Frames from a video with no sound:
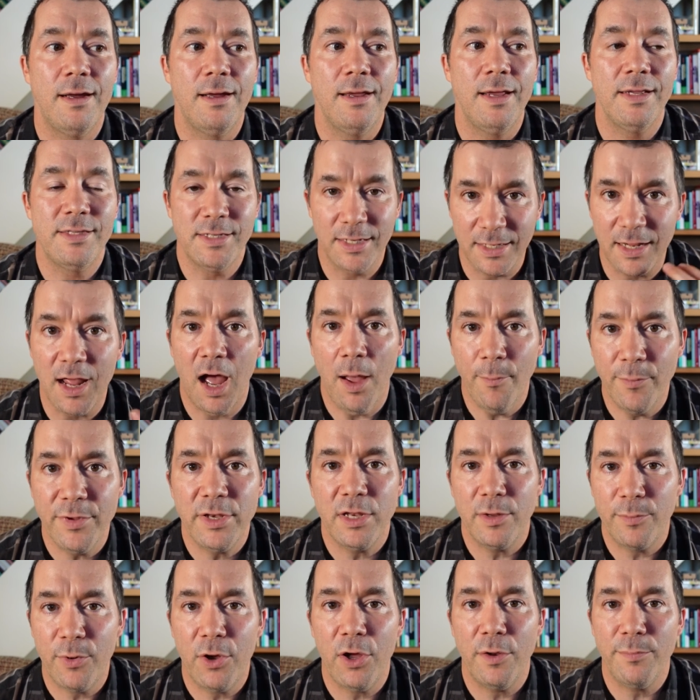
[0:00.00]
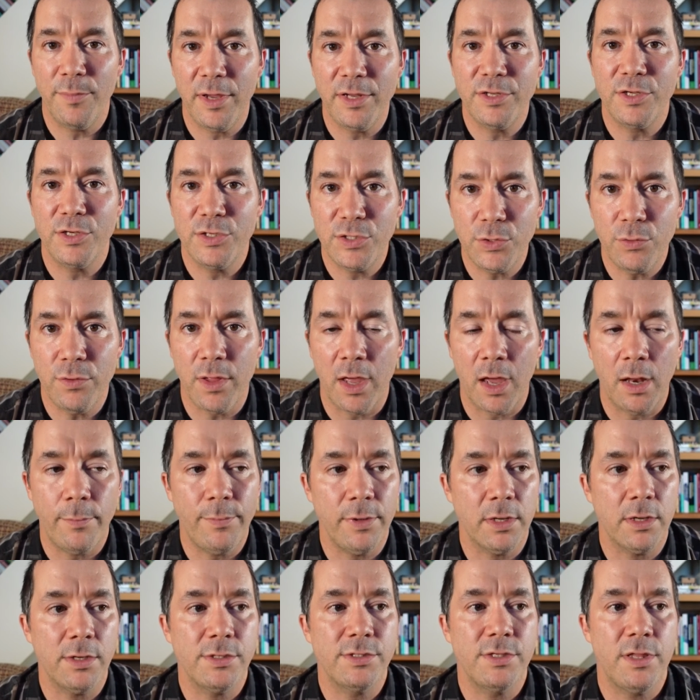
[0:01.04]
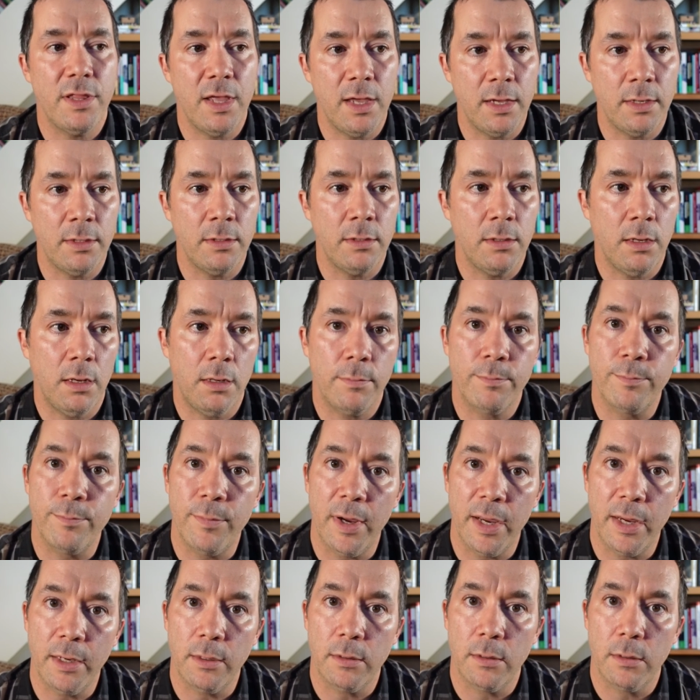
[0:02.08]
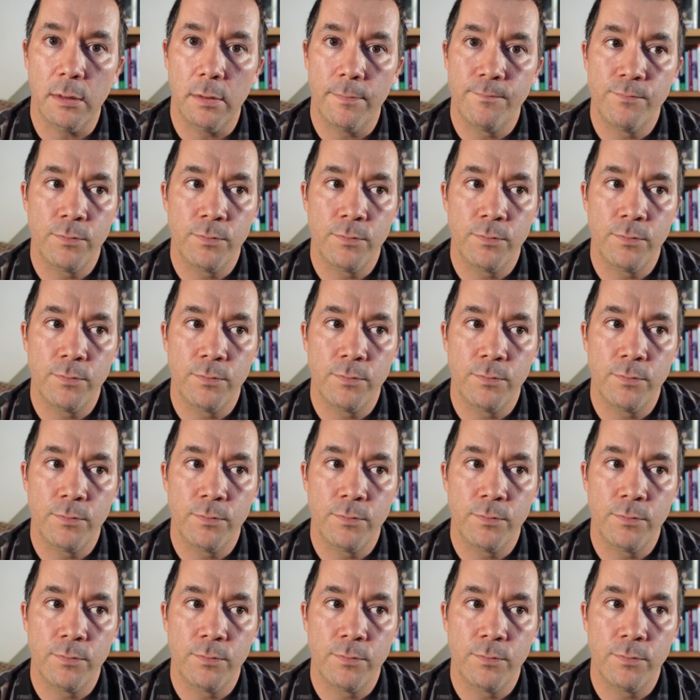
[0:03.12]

incumbent upon me to do that, because then it might